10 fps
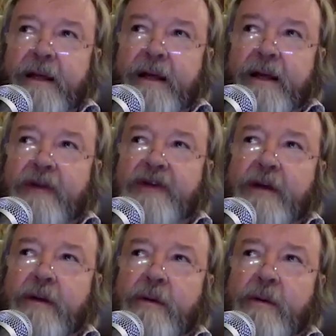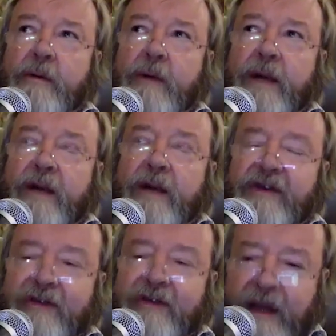and show why it's
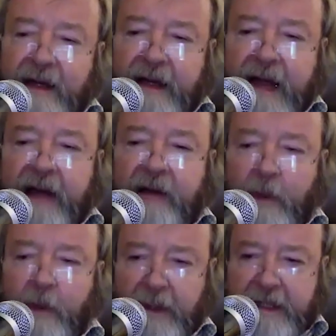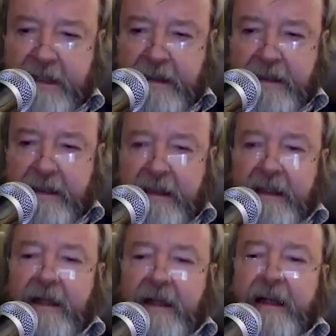entirely inadequate,
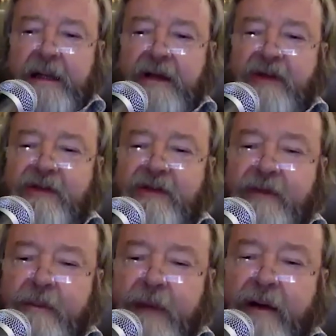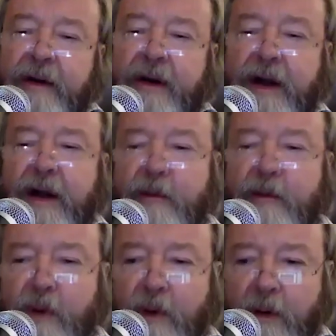this
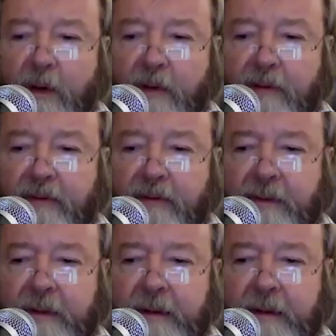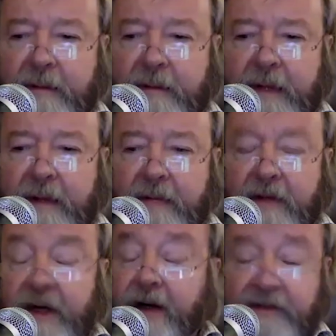paradigm of
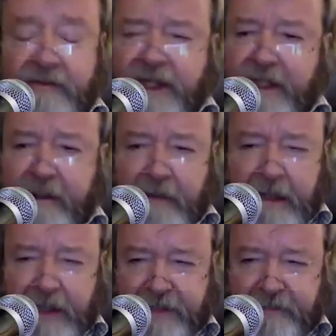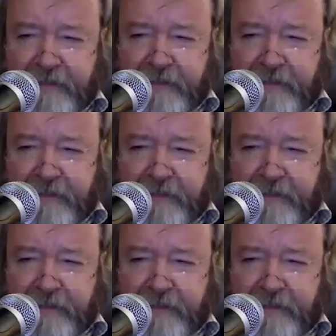reductive materialism.